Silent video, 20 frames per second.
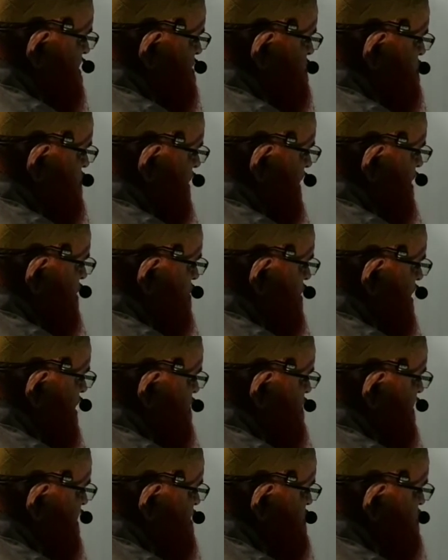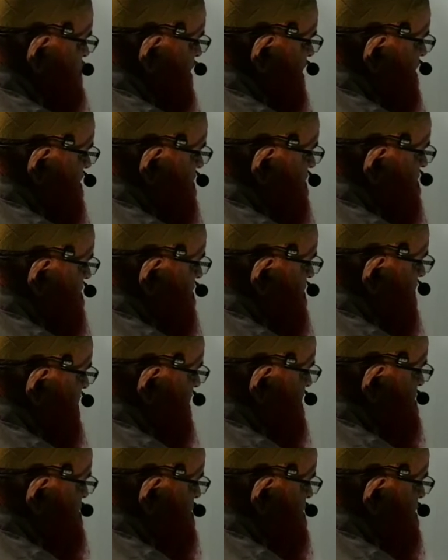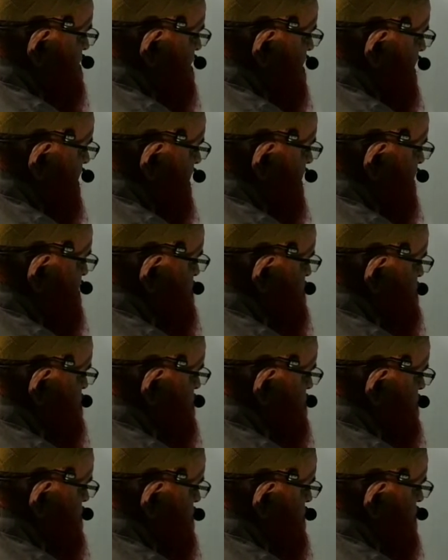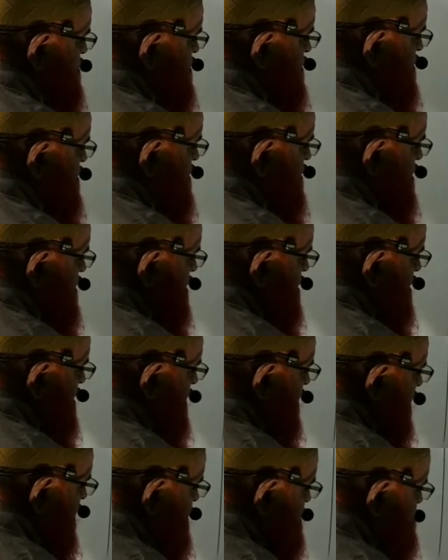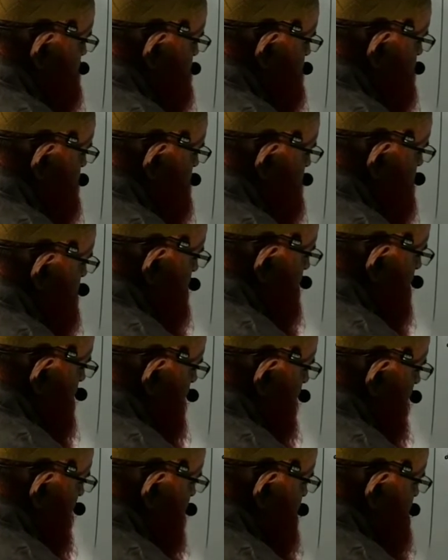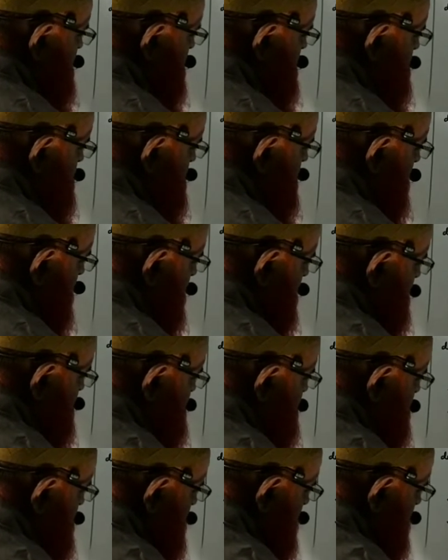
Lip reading: square root of H1 plus H2 into under root of